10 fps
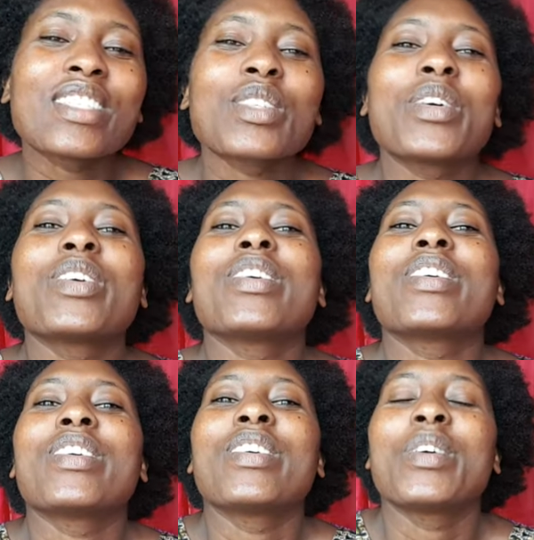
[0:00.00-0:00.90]

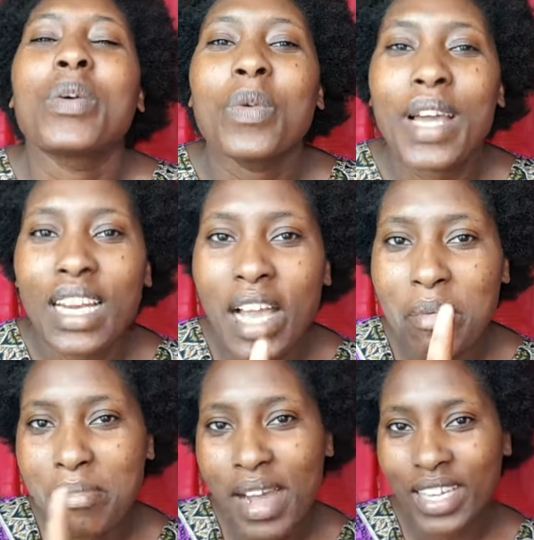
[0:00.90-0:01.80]
So,
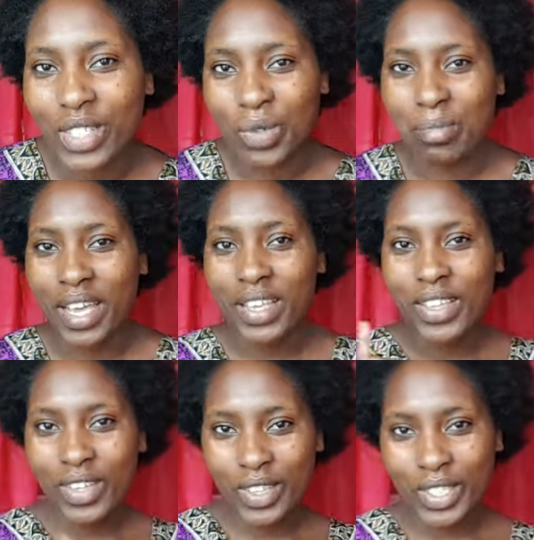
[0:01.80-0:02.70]
welcome back to
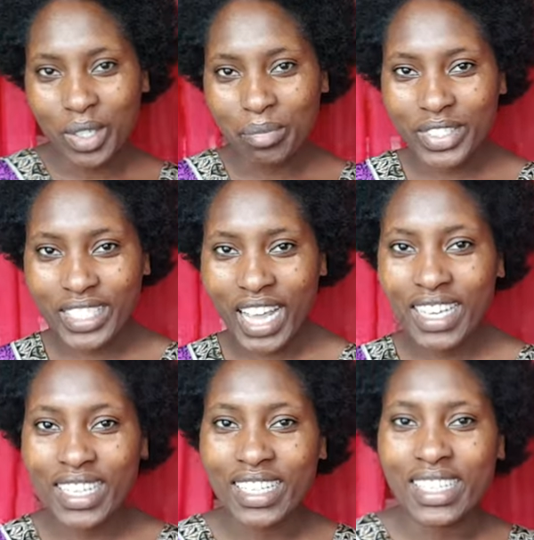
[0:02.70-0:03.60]
my YouTube
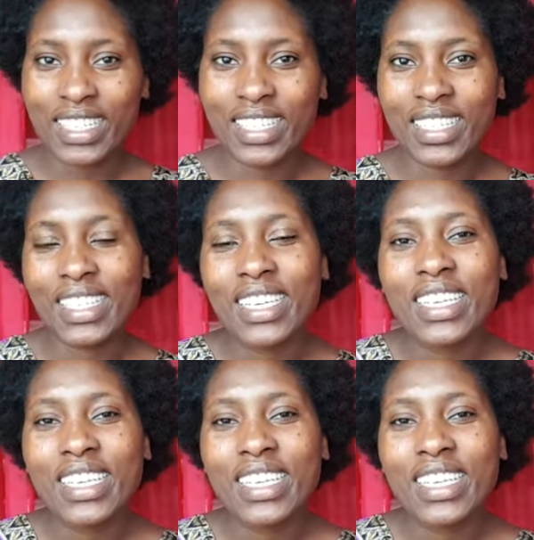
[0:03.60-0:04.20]
channel.